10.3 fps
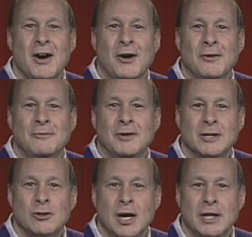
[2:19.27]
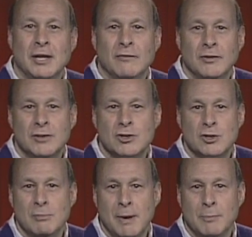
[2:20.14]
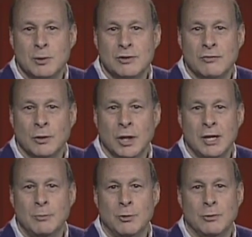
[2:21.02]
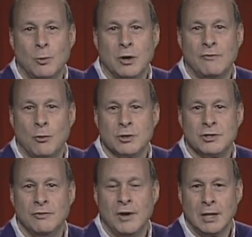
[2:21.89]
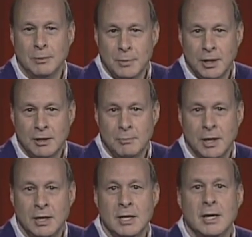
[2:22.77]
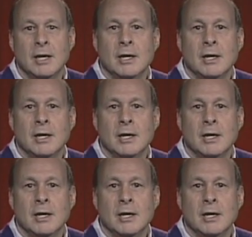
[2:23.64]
of uh, trying to convince the members of the Labor and Workforce Development Committee